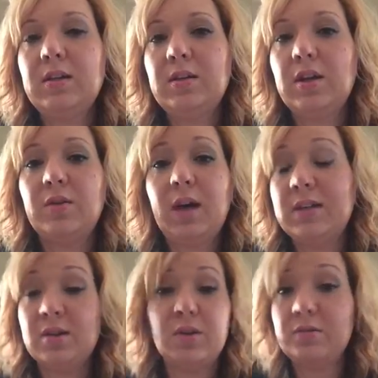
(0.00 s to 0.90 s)
I
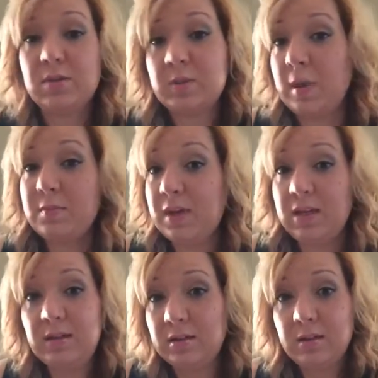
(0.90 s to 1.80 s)
don't spend
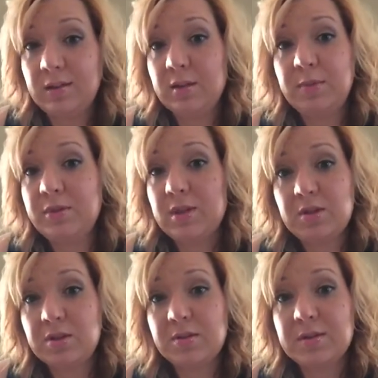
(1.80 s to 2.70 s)
money on the clear blue
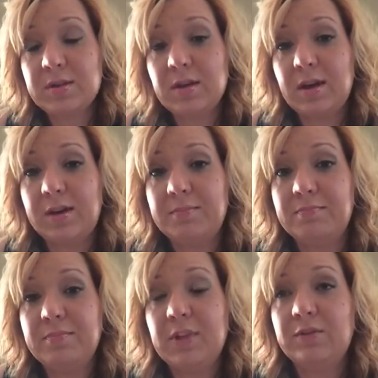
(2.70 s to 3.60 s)
digitals.
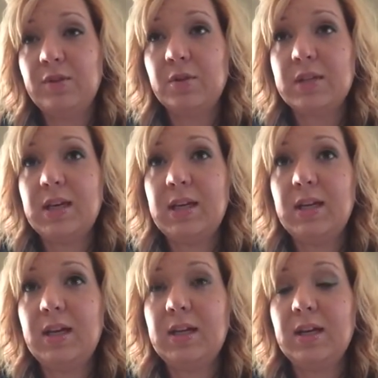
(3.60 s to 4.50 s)
If you're
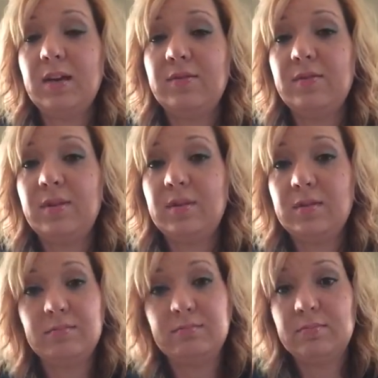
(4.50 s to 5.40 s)
taking any kind of
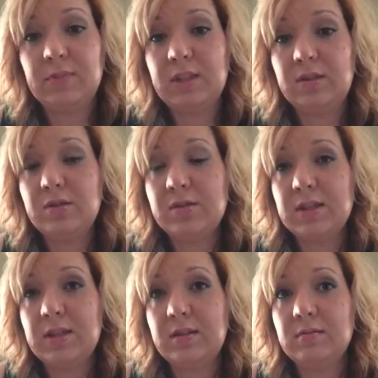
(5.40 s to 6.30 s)

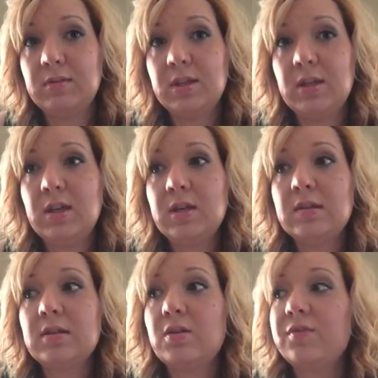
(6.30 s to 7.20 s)
inducing,
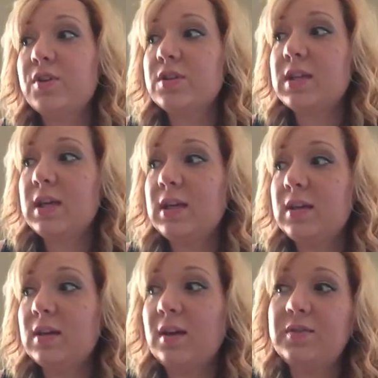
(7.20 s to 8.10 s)
so if you're
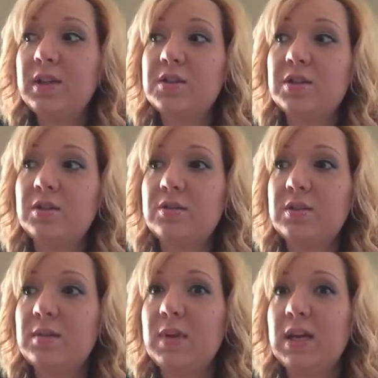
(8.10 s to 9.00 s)
taking an
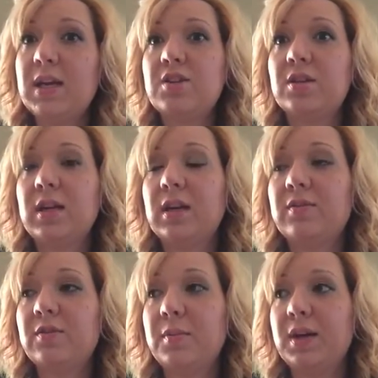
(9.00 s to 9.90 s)
ovulation-inducing medication like
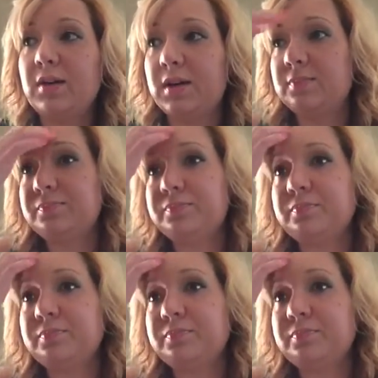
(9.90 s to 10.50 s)
Femera,